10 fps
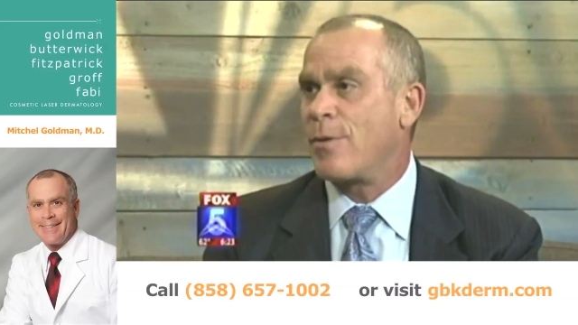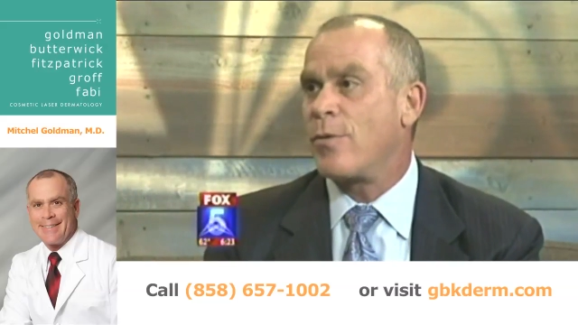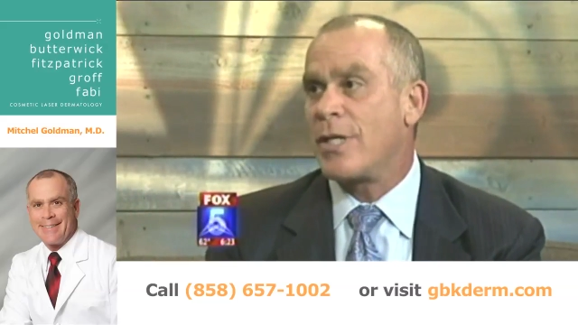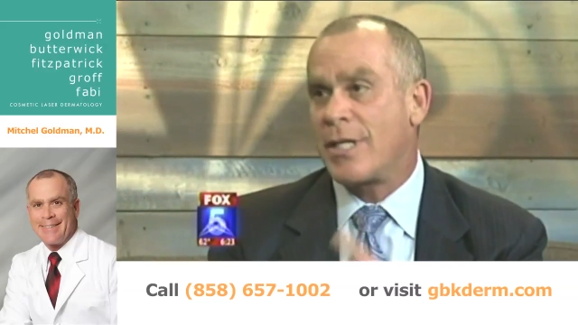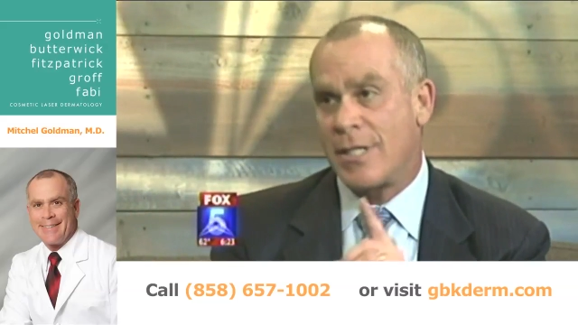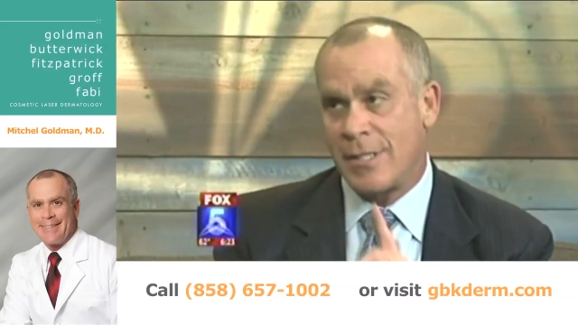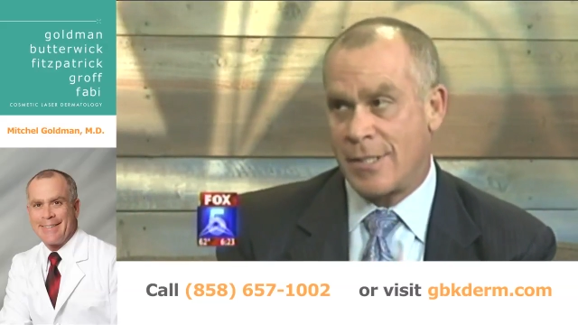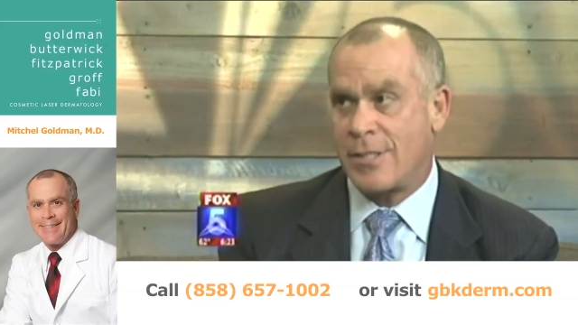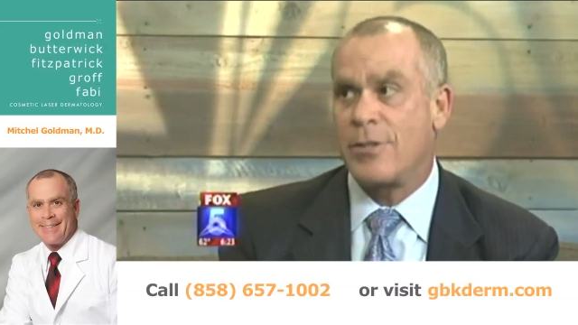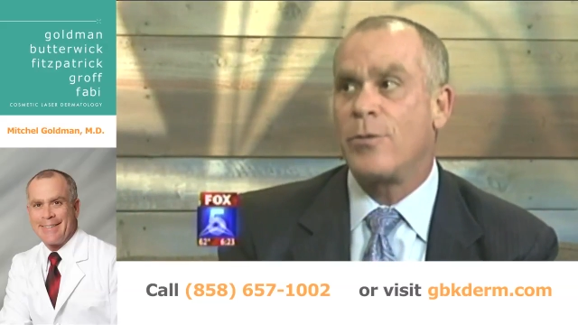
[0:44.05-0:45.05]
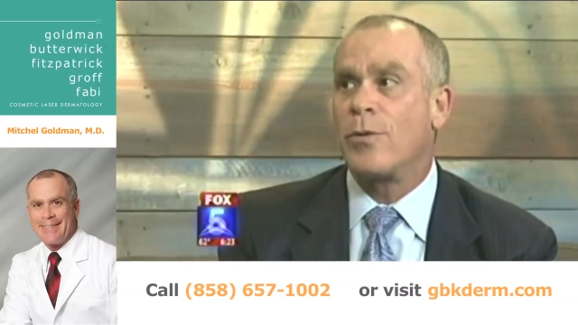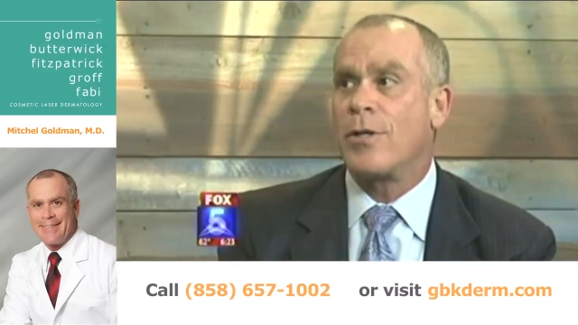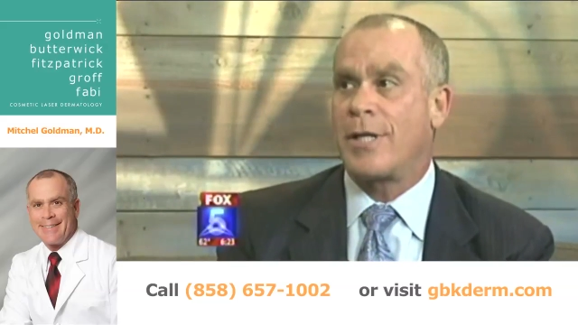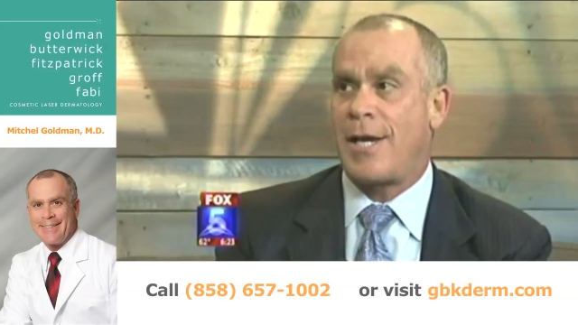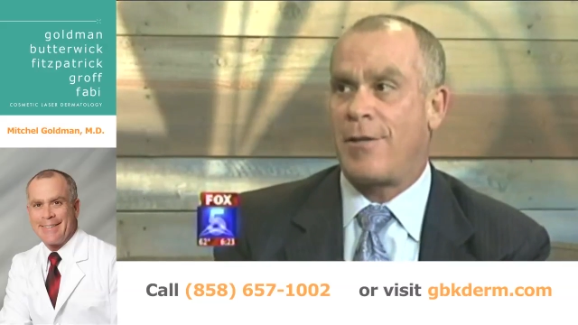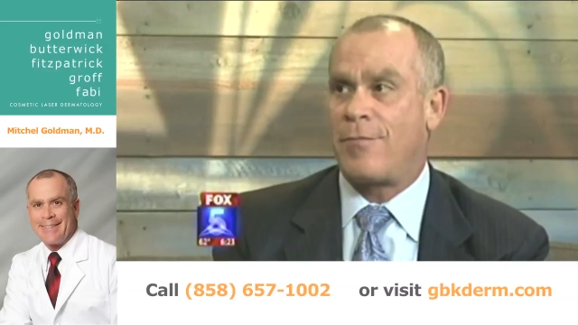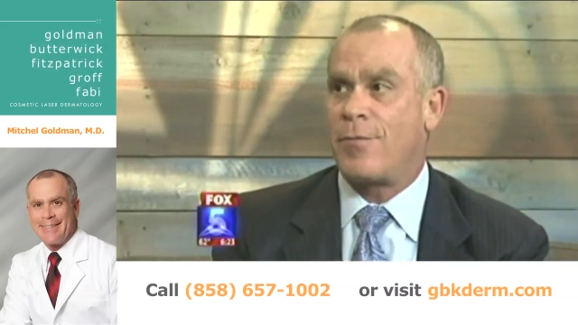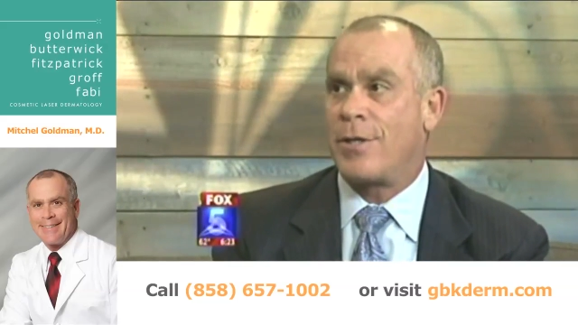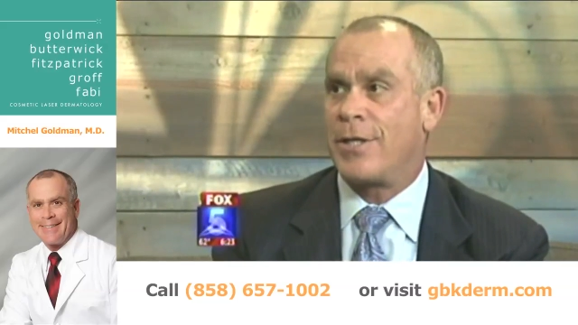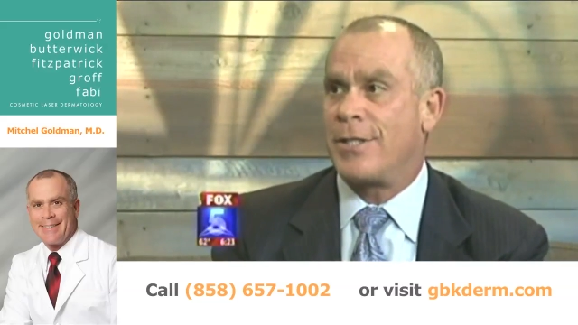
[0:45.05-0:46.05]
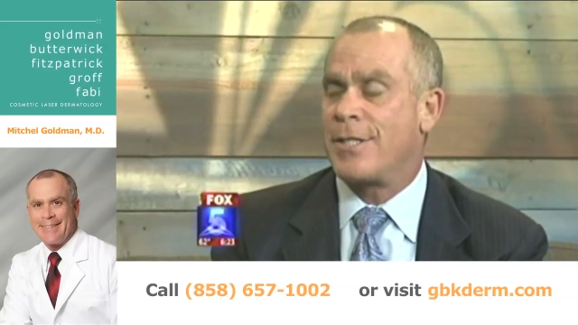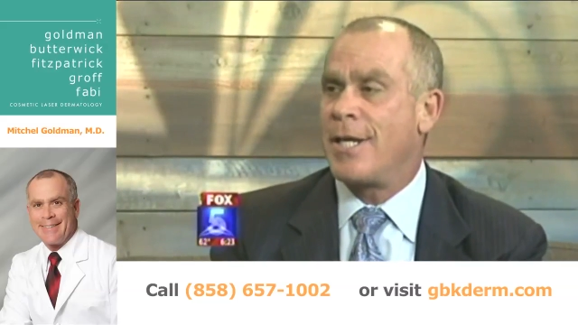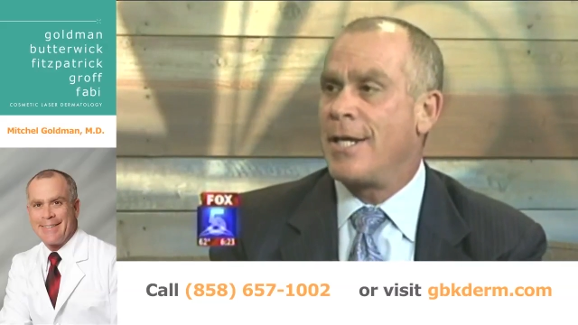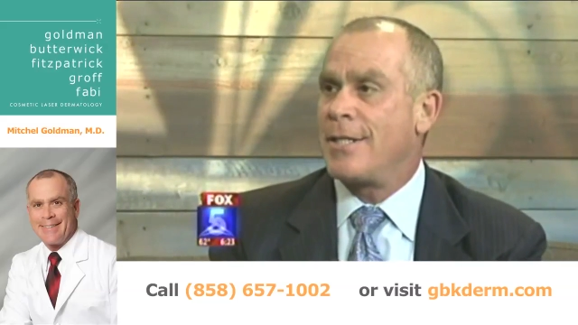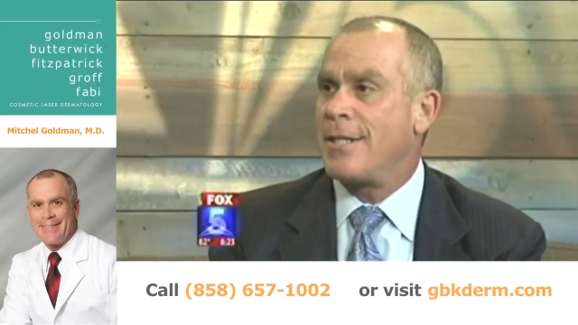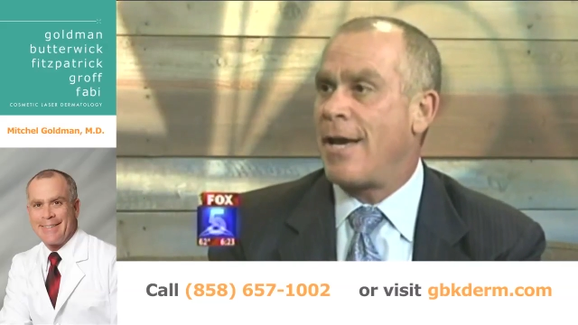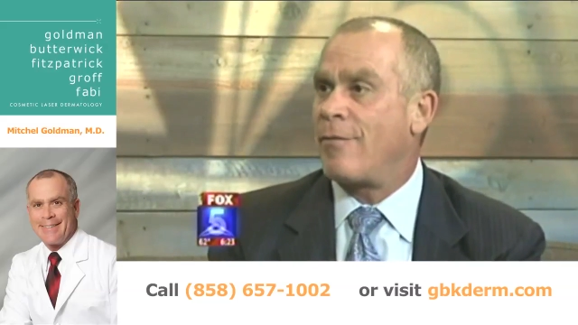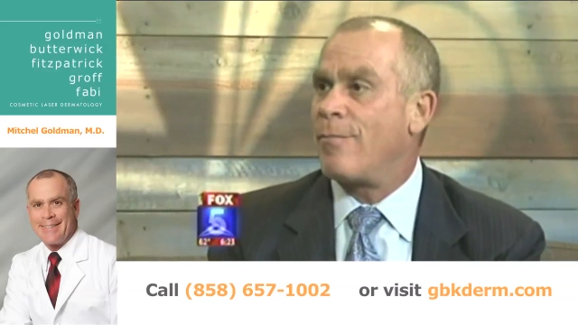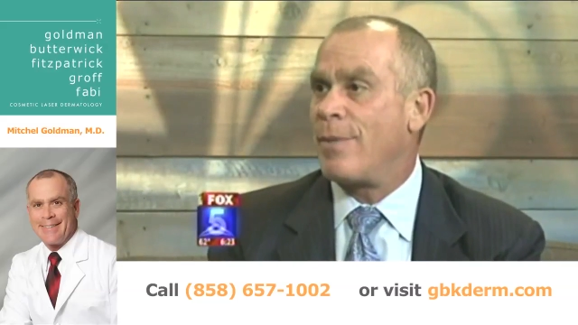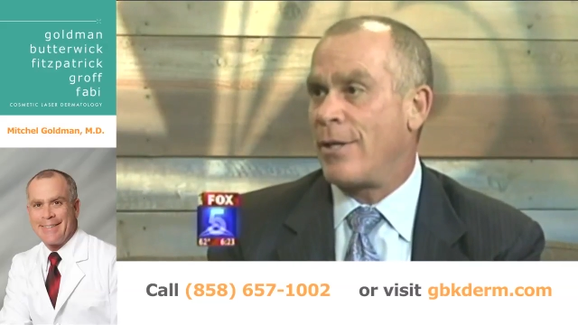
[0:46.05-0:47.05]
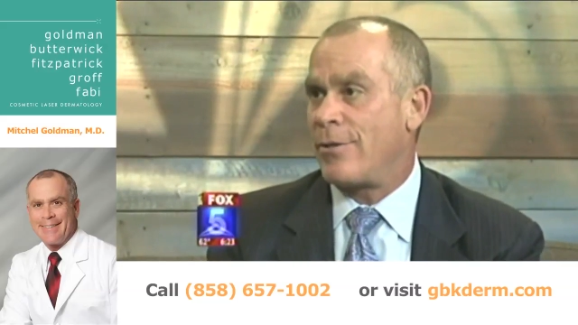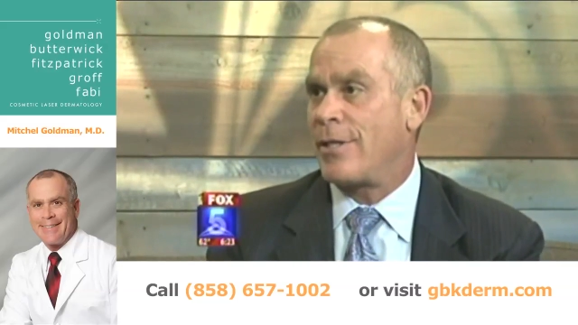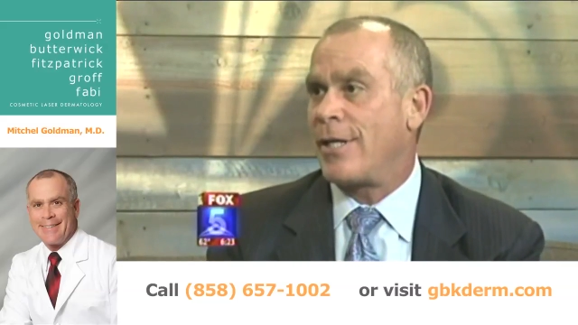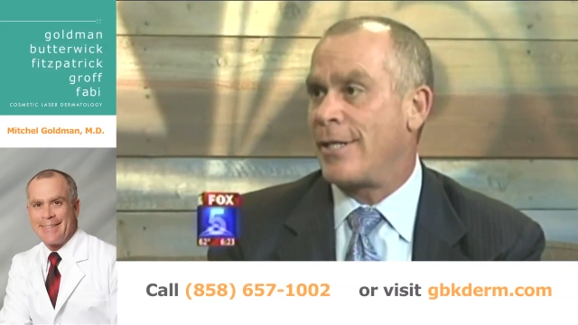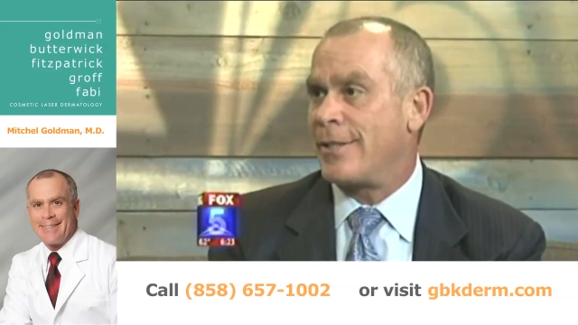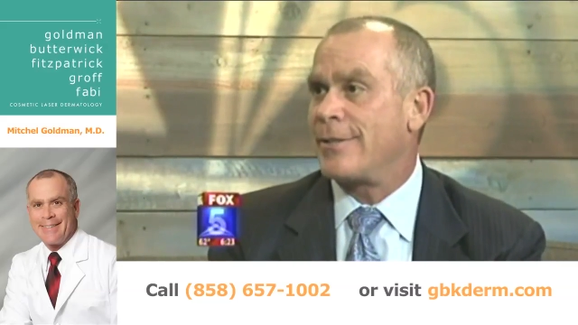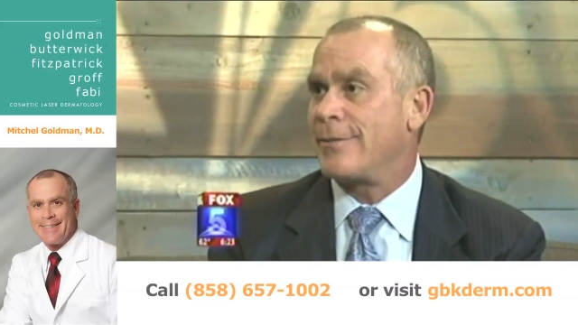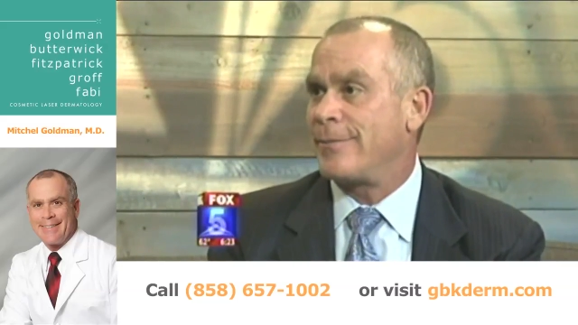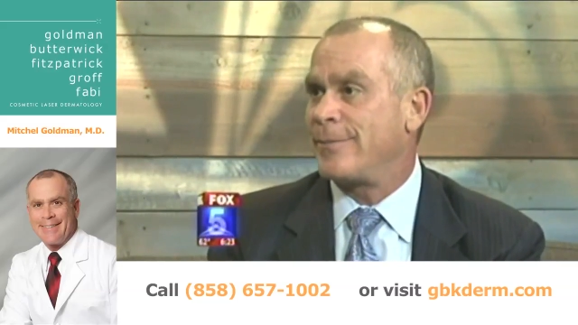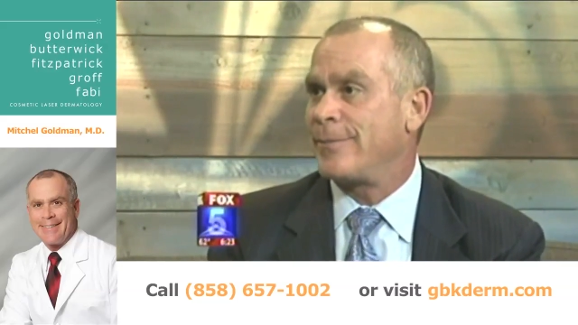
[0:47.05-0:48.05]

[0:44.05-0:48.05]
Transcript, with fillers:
Speaker 1: but we can still work Californians to have a better diet.